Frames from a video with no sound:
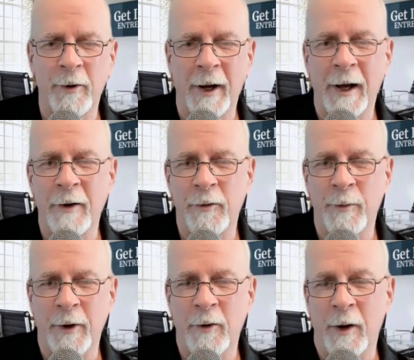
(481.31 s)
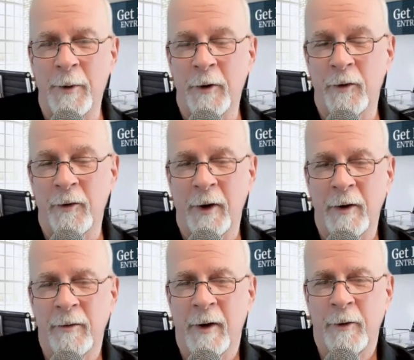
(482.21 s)
Yes, but could I be a
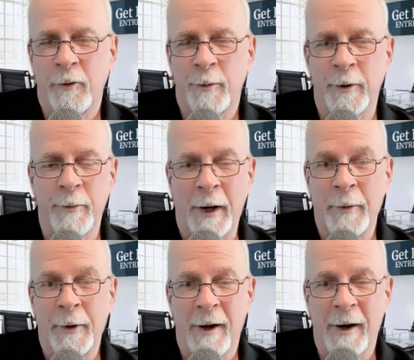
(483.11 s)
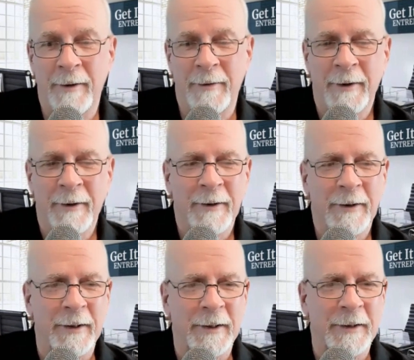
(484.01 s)
successful entrepreneur? Maybe not.
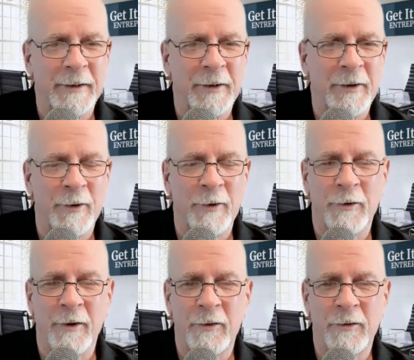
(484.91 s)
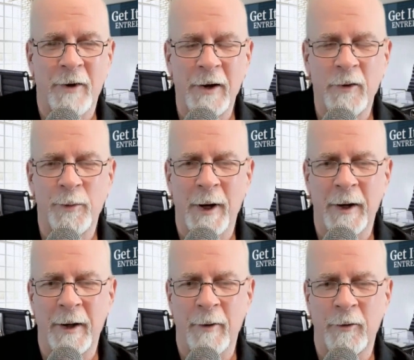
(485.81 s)
Uh, there is a lot of science
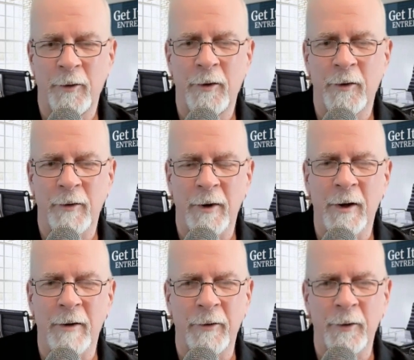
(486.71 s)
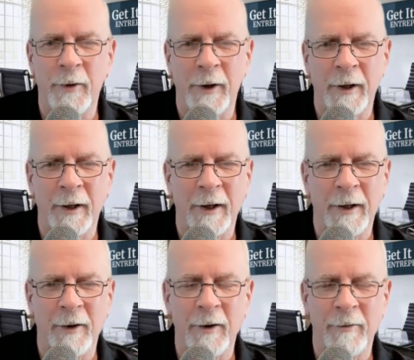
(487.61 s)
behind that, which you just love doing, and I
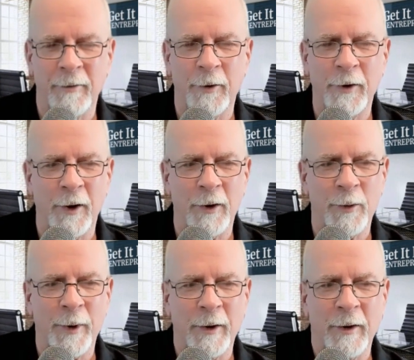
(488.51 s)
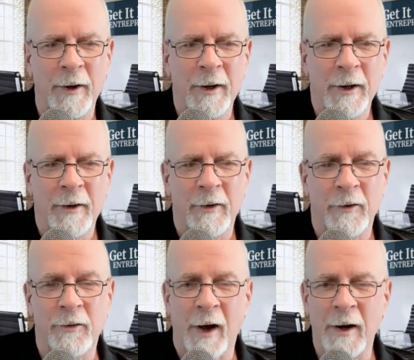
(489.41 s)
love learning all about the
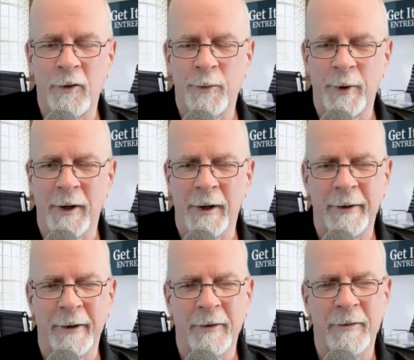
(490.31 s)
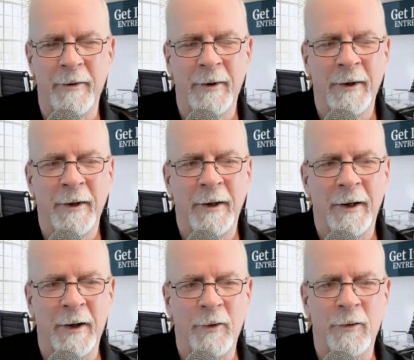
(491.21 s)
science behind this.
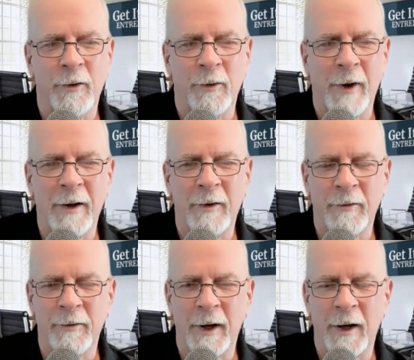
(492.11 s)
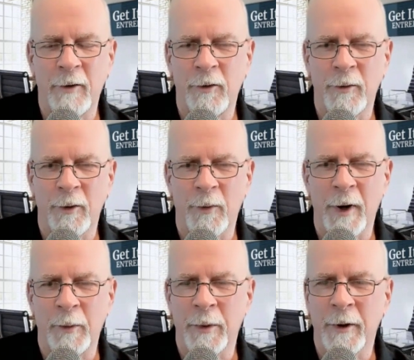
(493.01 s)
And so God definitely has you in the
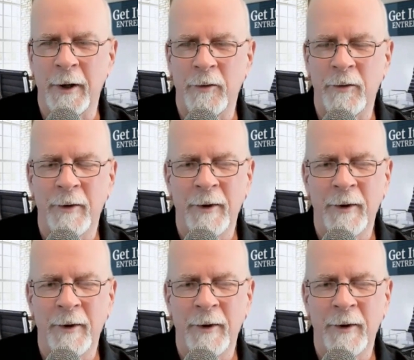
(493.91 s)
right place.